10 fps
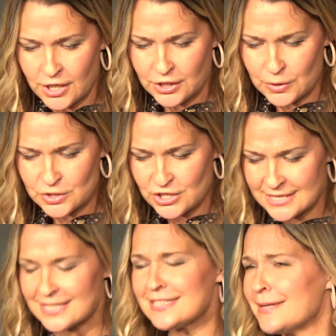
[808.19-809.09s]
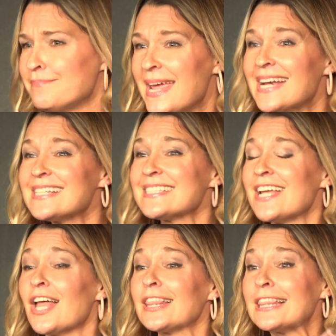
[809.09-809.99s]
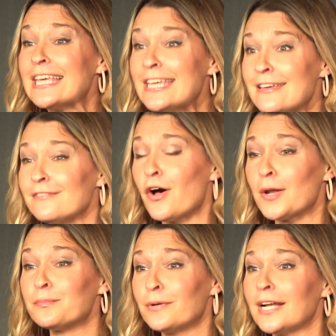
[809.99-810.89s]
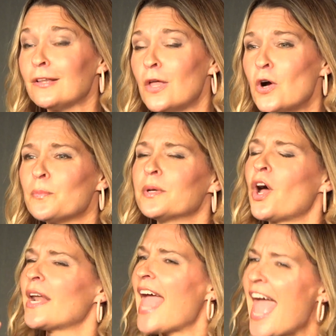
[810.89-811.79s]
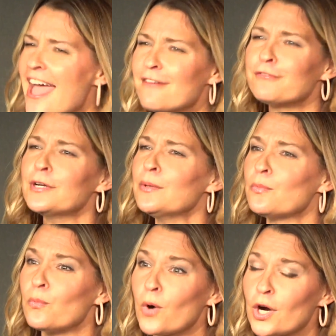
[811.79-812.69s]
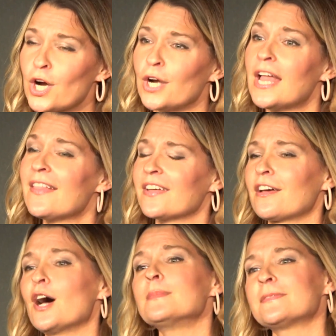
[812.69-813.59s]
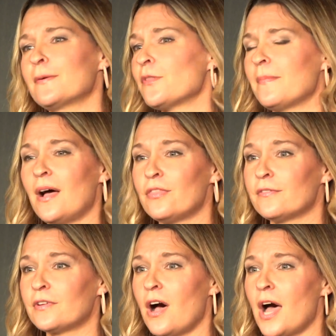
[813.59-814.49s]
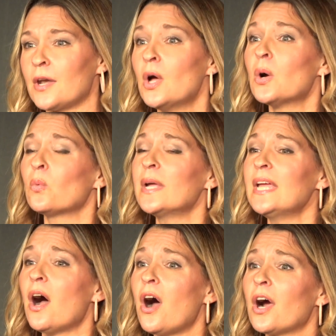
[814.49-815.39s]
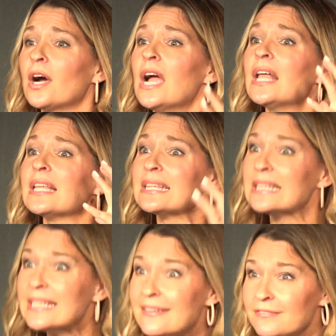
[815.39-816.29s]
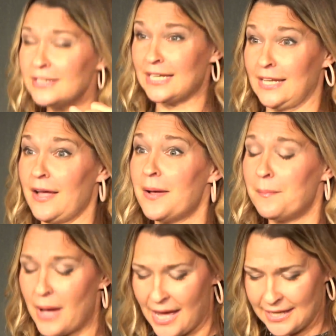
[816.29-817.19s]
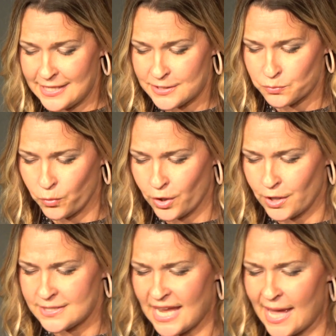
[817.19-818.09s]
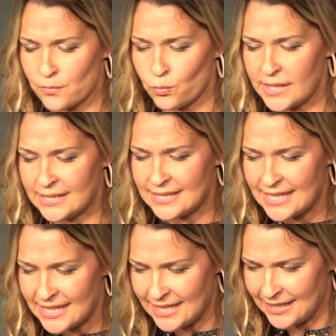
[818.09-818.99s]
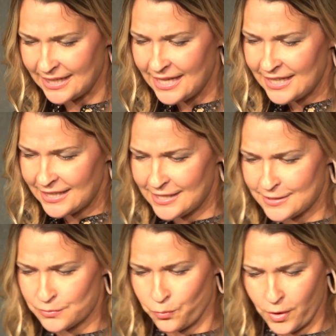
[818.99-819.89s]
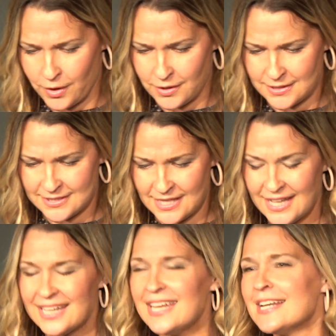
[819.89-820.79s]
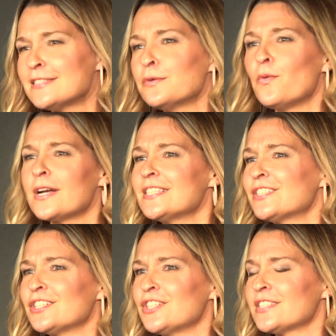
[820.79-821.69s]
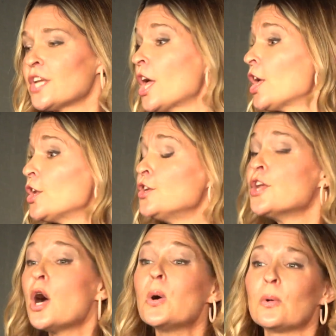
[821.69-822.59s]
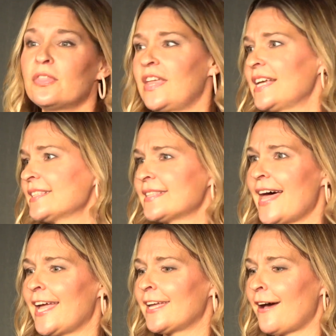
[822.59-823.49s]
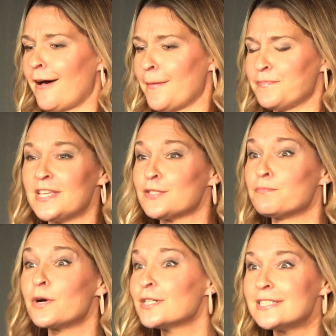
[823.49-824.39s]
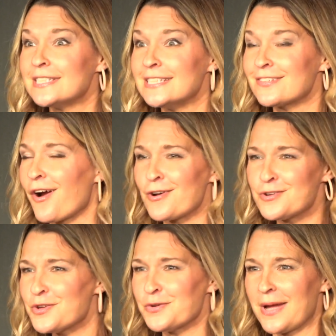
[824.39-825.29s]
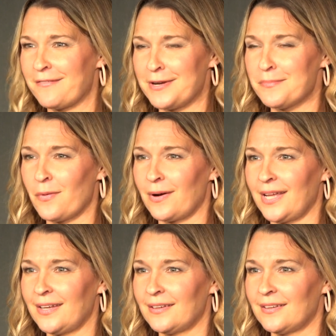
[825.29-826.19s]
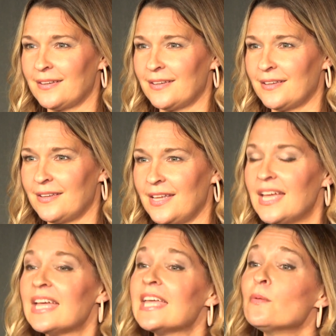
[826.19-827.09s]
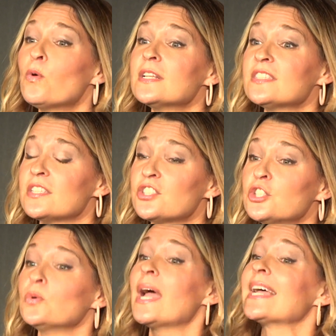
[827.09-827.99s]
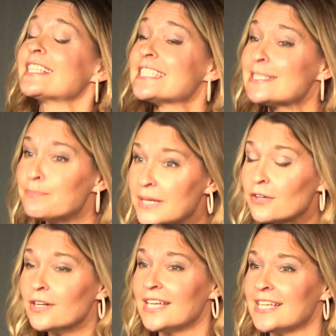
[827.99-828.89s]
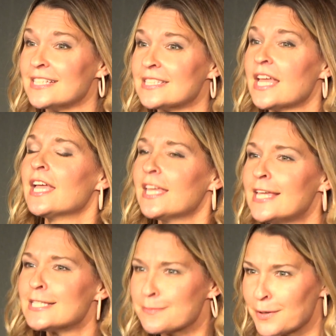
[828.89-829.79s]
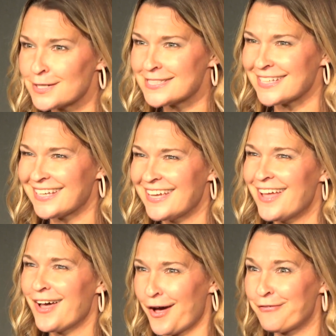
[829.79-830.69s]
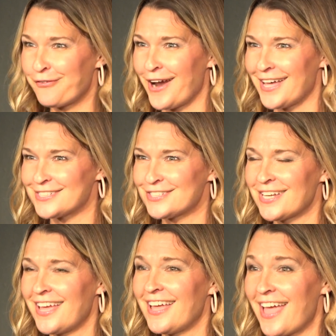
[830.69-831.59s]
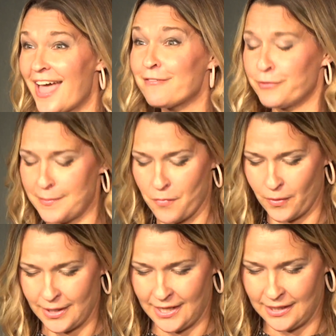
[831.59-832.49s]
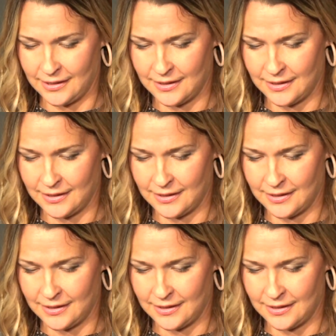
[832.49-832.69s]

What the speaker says: You know, Jesus said, man does not live on bread alone, but on every word that comes from the mouth of God. We are living by his words, and we need his words. He doesn't want us to just know things like his mercies are new every morning. He wants us to experience his mercy afresh every morning.